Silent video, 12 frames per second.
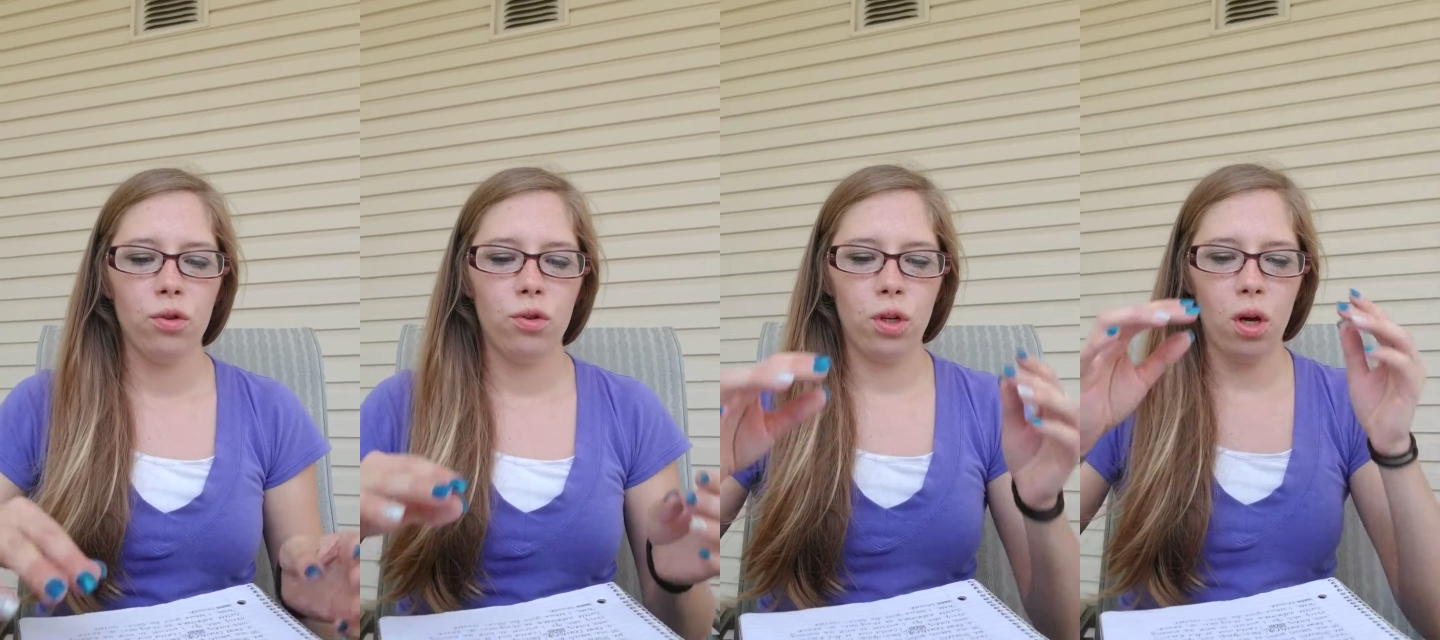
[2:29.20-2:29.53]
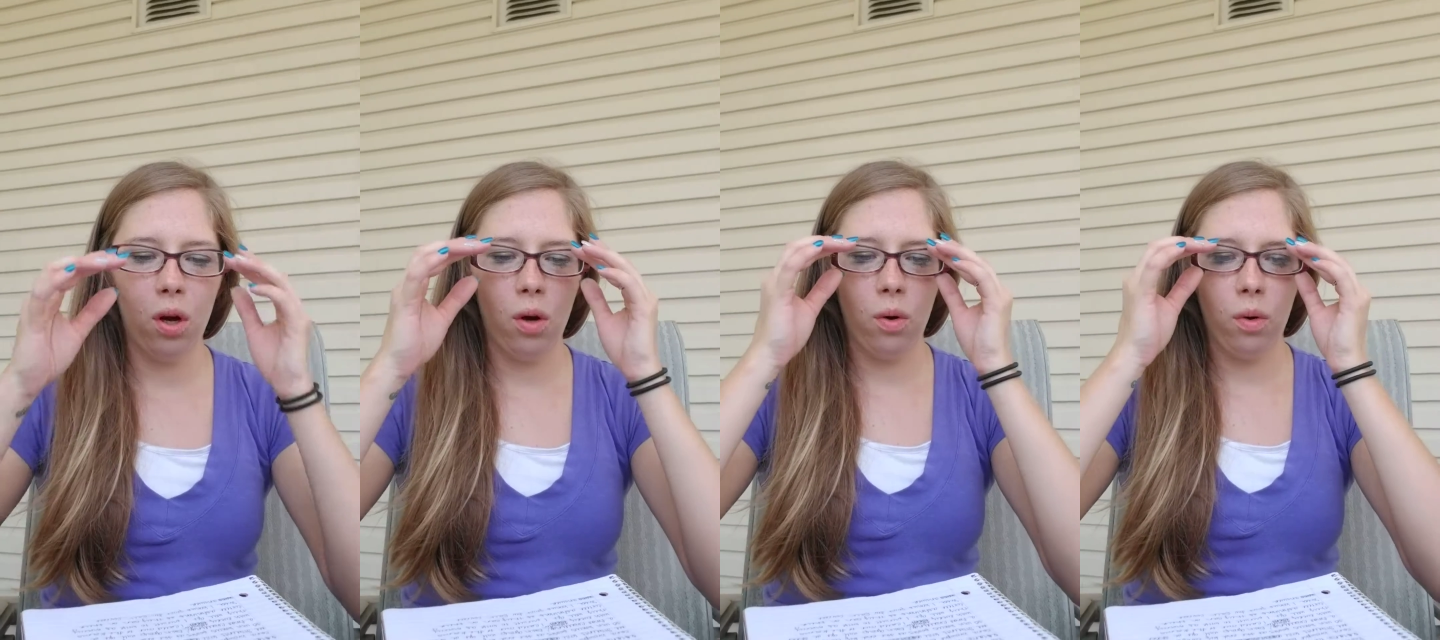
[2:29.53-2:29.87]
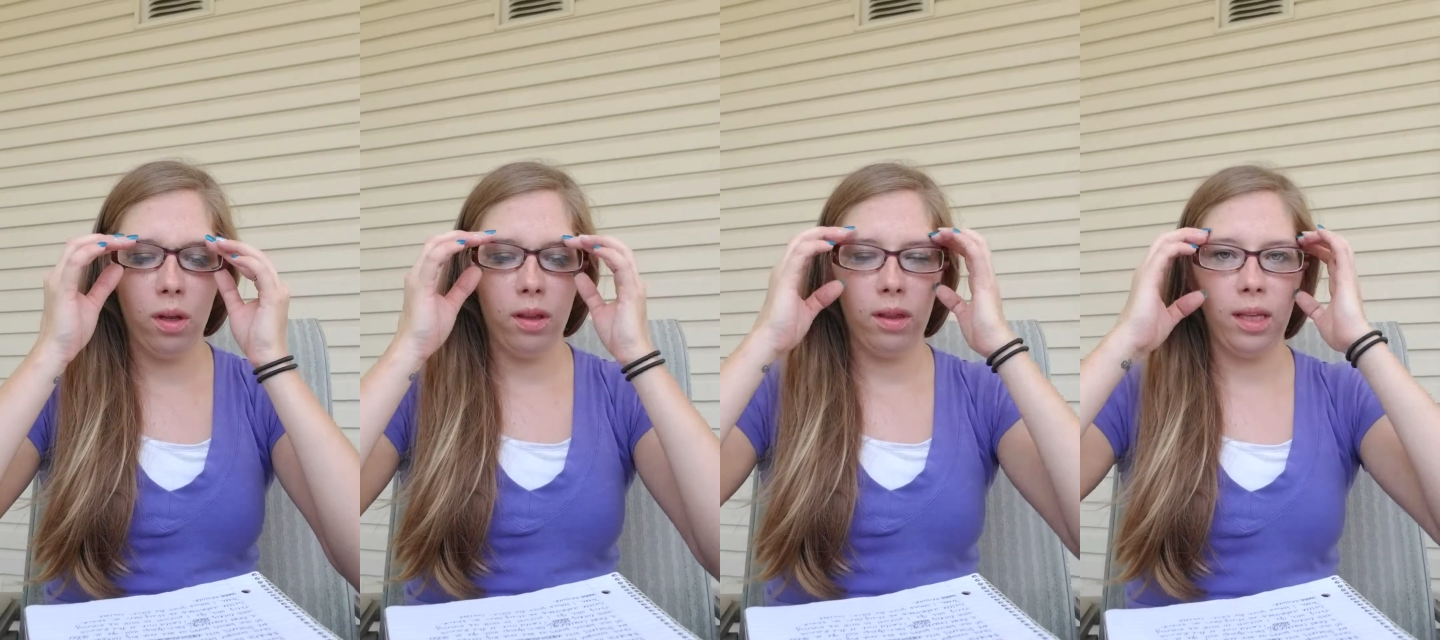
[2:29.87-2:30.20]

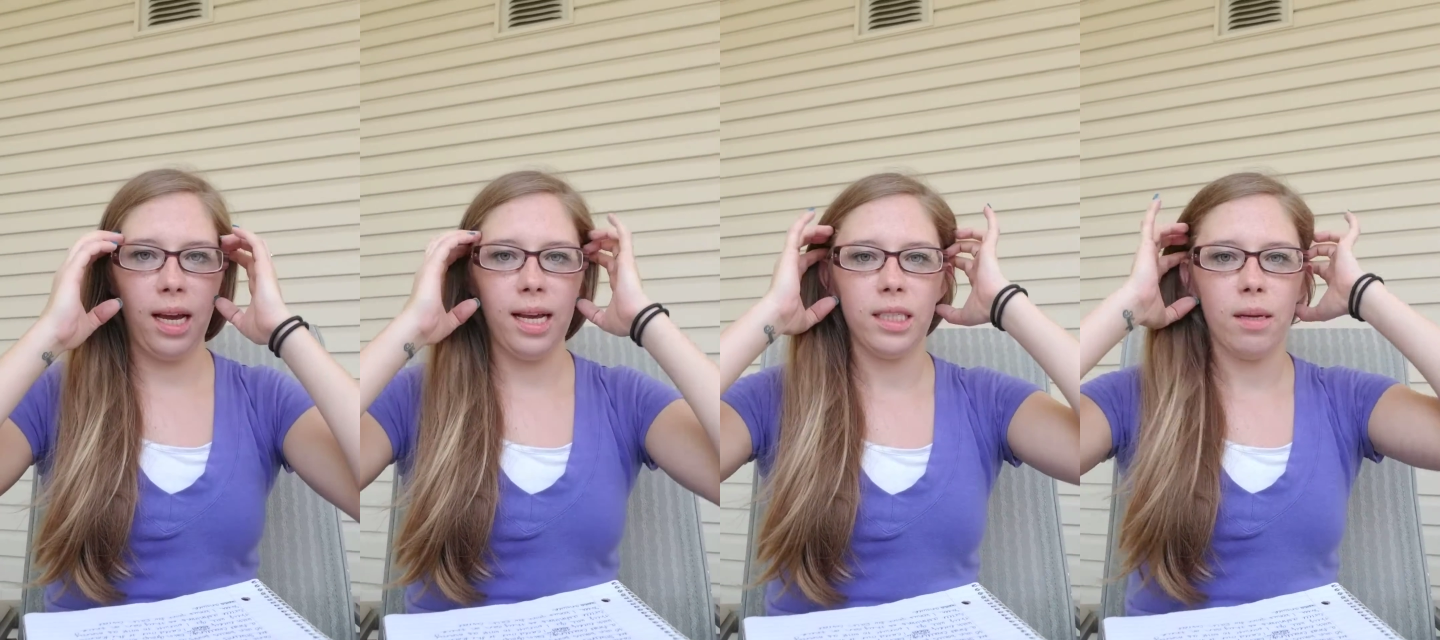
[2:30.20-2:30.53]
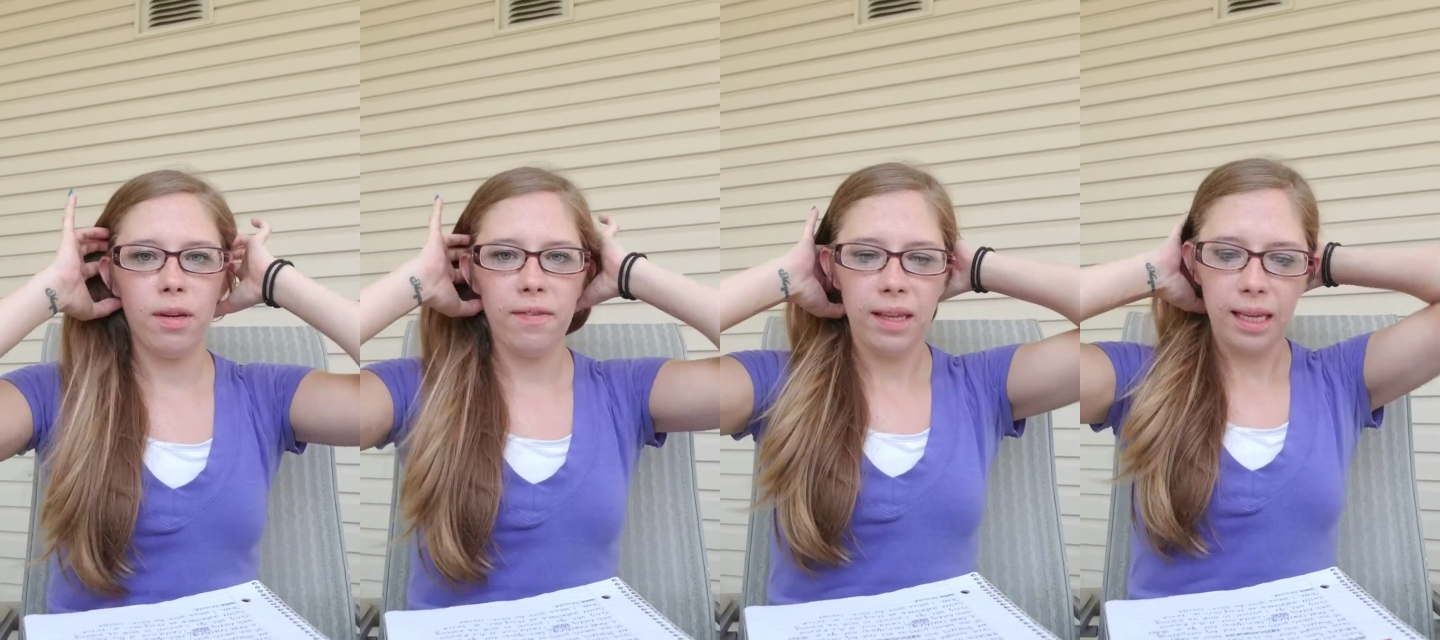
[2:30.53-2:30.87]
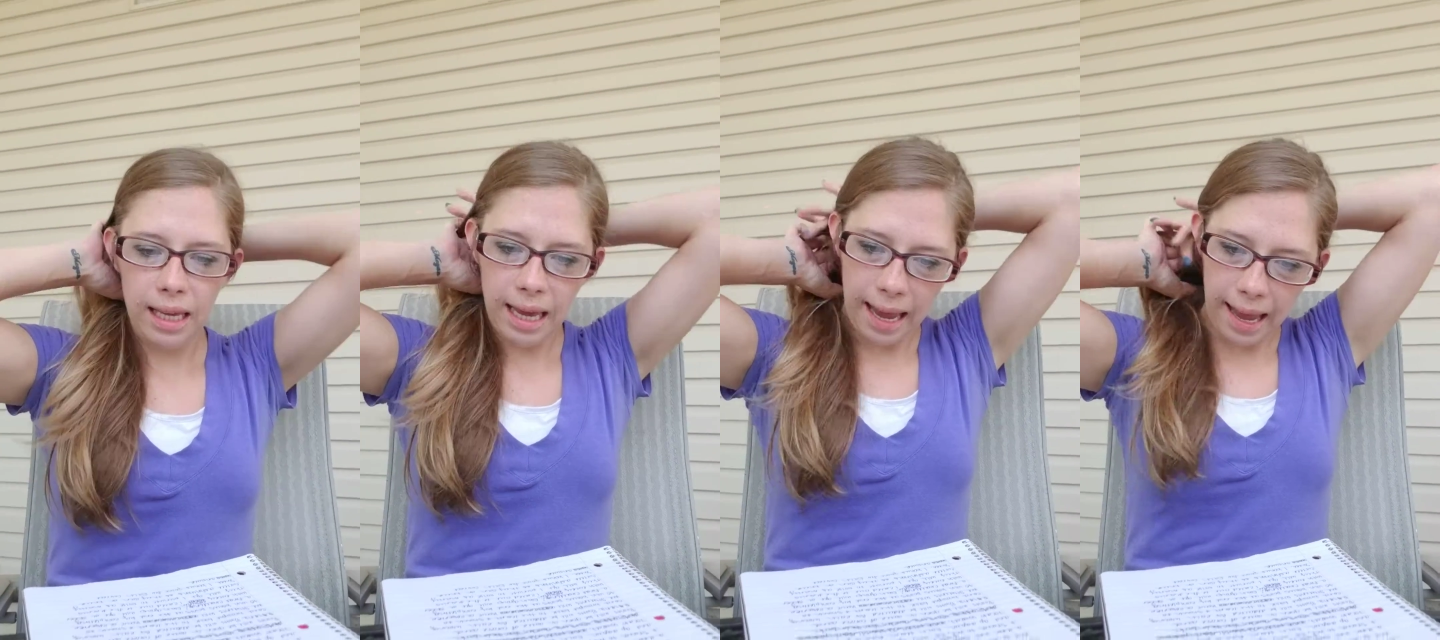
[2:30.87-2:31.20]
So the concept of the
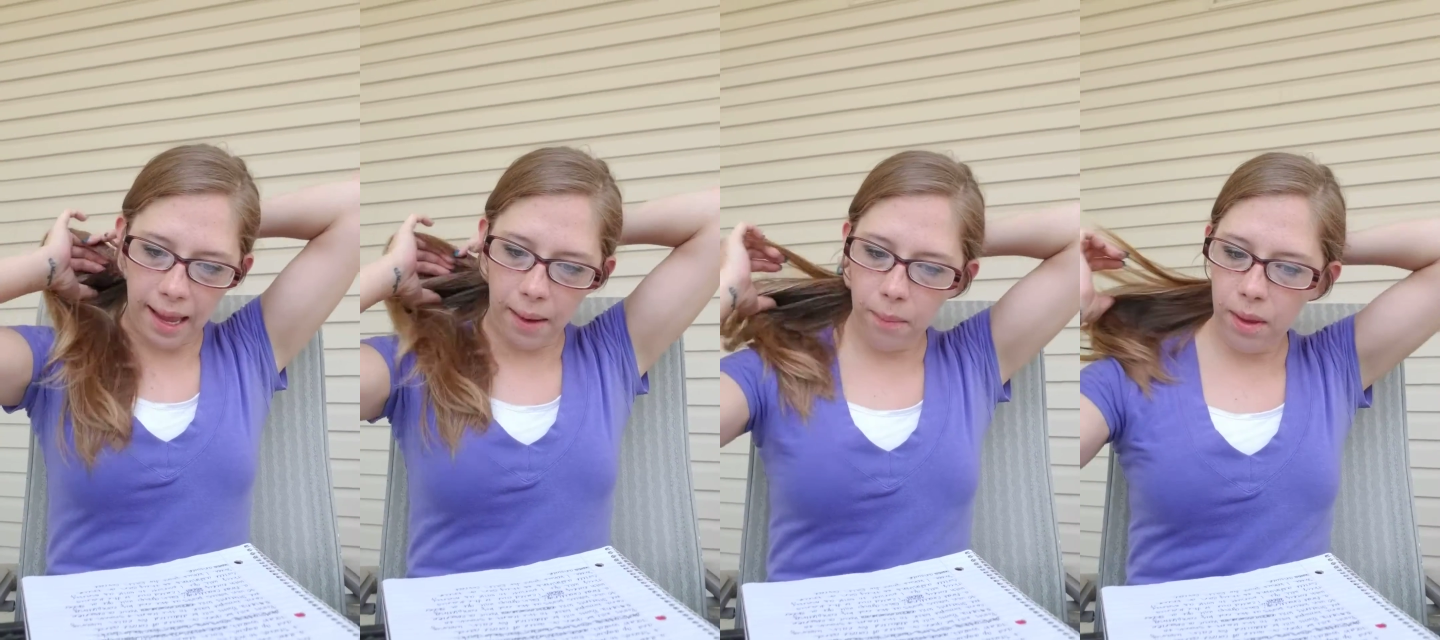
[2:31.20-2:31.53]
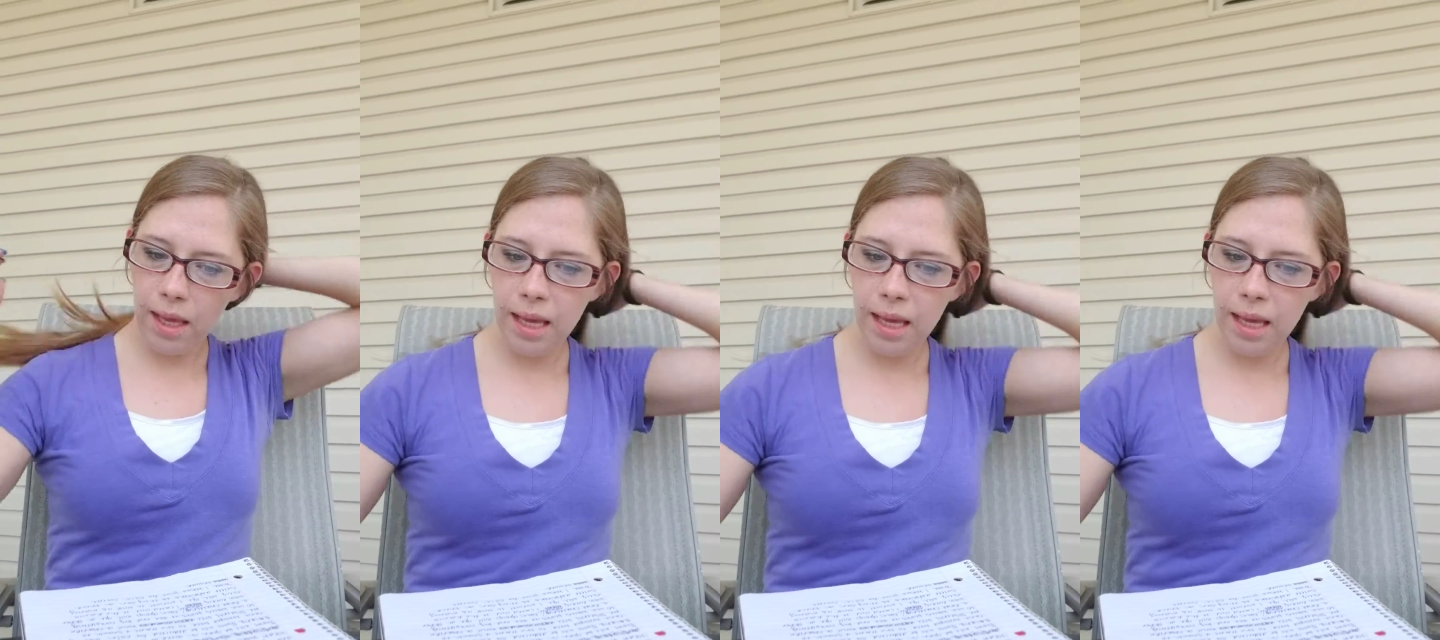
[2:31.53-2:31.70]
game